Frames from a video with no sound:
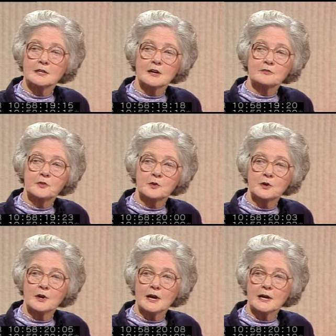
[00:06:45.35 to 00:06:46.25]

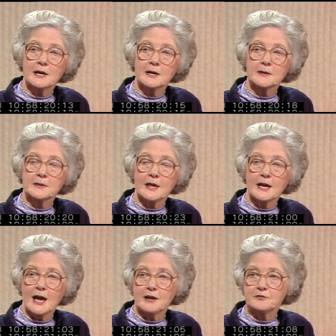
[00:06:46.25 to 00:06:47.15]
Therefore,
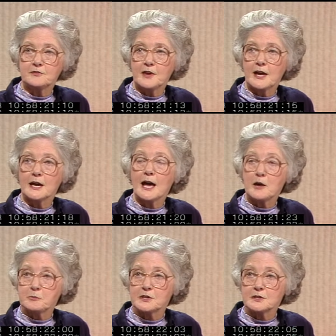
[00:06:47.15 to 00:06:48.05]
they have
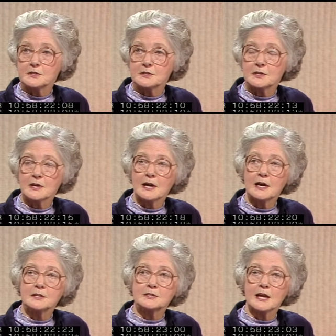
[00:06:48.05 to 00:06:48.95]
happened
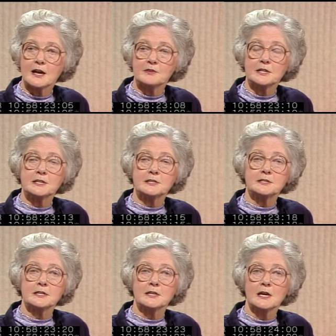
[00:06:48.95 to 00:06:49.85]
and they have
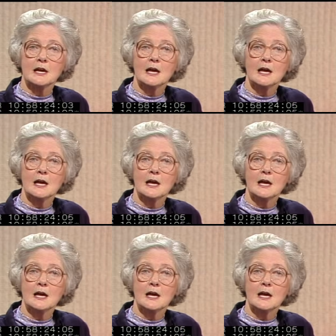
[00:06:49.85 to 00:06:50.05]
existed.